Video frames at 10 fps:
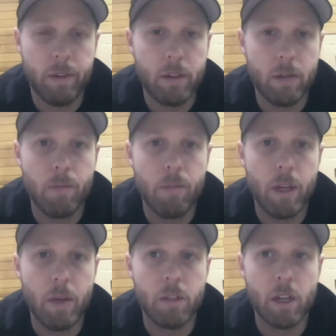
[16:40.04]
a
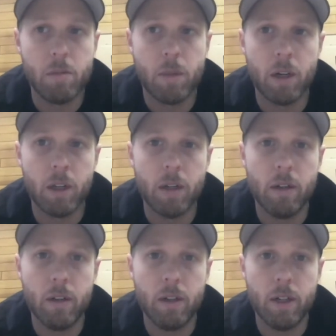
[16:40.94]
medium-sized
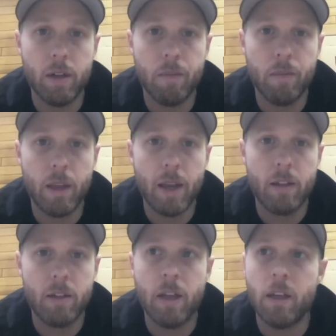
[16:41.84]
market.
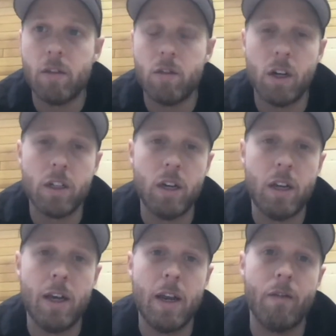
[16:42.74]
As deconstruction
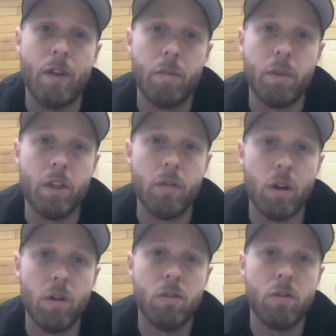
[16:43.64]
inevitably
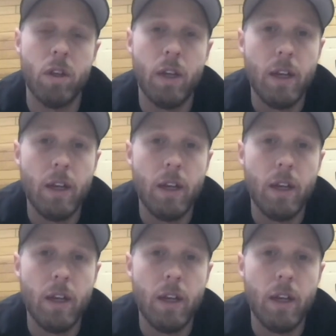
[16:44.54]
grows,